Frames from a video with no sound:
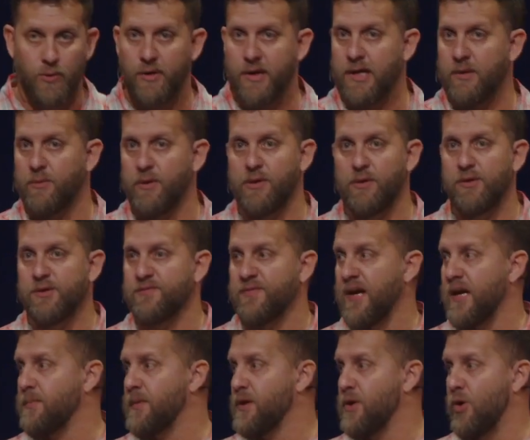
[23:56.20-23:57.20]
in, whether it's
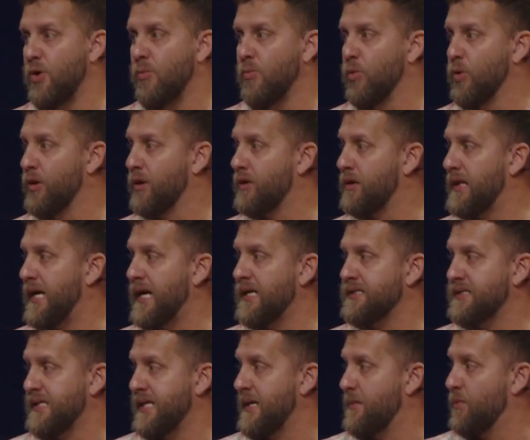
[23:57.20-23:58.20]
family, home, work, class,
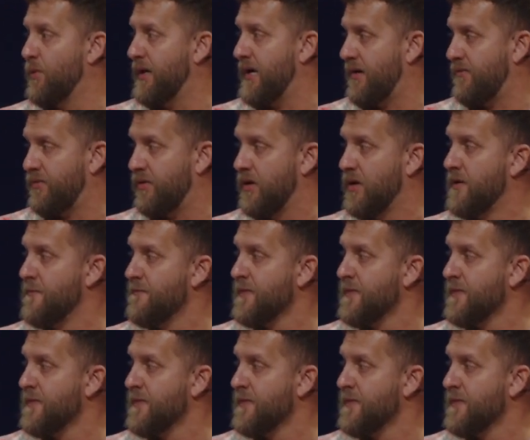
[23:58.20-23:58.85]
team, whatever,